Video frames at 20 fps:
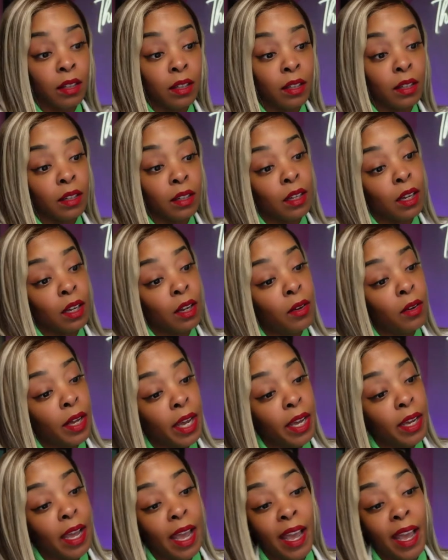Okay.
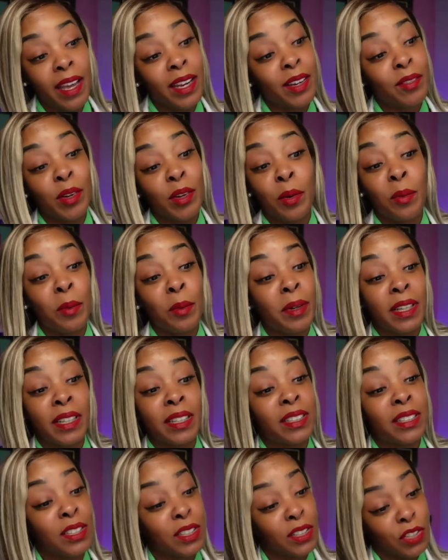I didn't know what
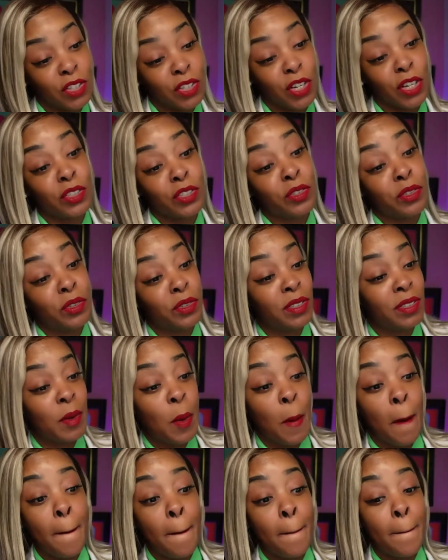this is chartreuse.
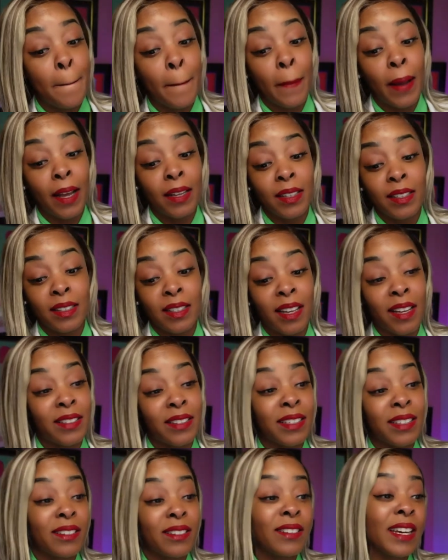I just I was
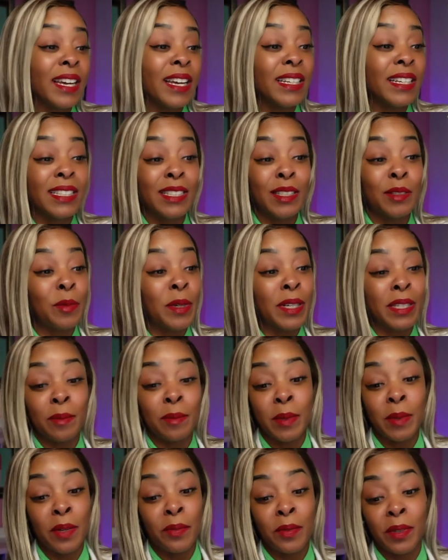like, okay, I need to wear some
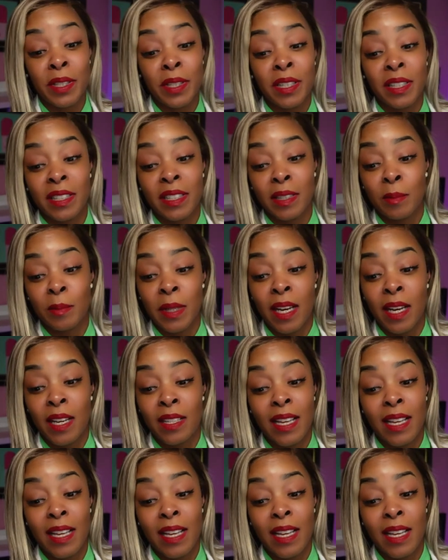different colors sometimes.